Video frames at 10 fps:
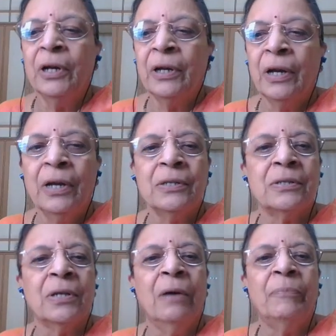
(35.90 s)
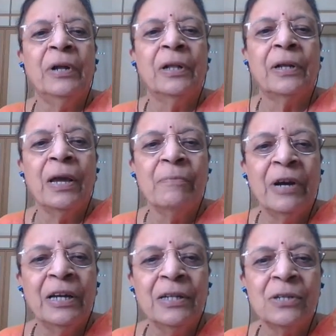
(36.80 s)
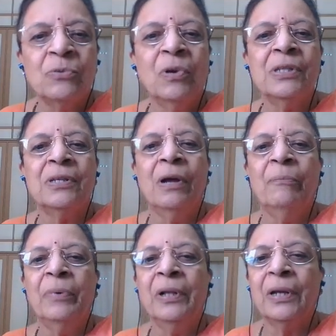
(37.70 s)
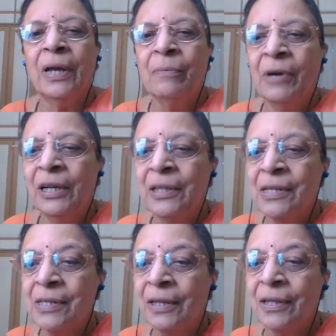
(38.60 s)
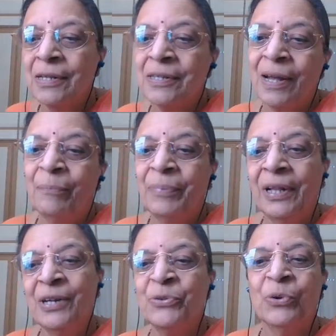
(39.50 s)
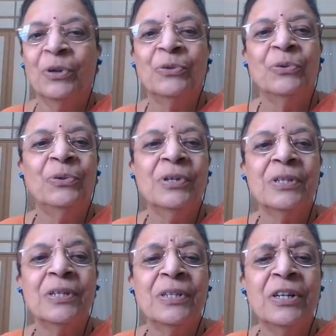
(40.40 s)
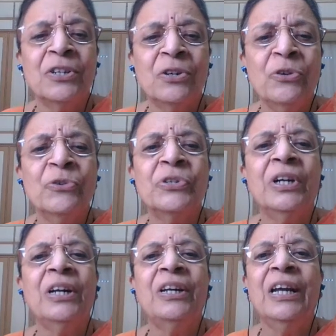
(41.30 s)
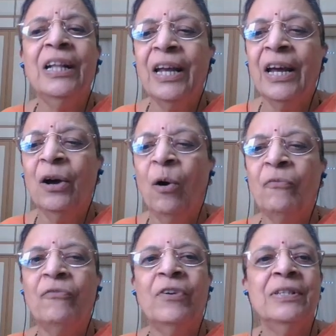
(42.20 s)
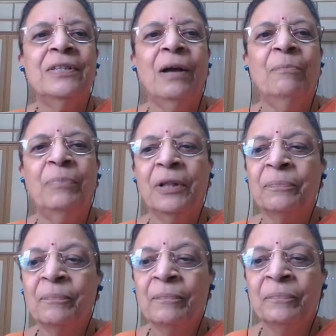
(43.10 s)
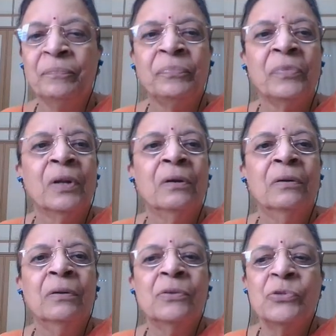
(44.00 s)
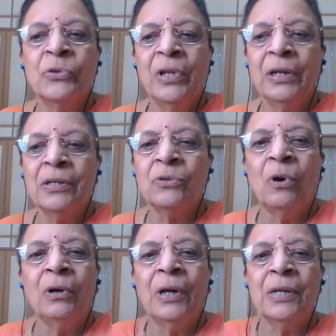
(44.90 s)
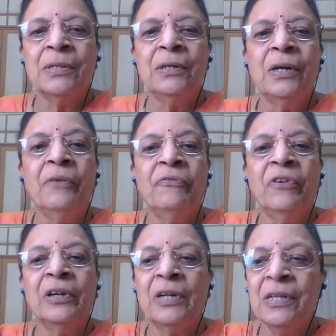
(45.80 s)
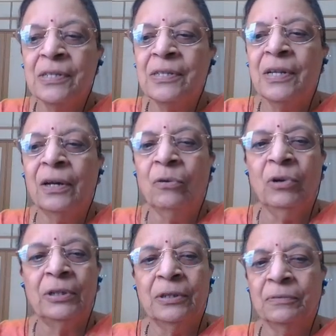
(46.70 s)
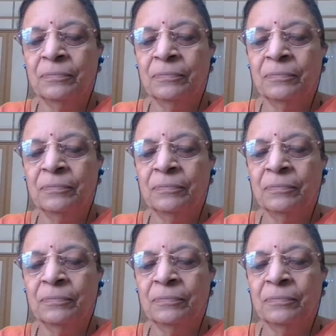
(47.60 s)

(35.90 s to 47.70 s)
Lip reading: the kth sample, k minus 1 sample, k minus nth sample and so on. So this is introducing a delay of one sample. So that is called as the difference equation.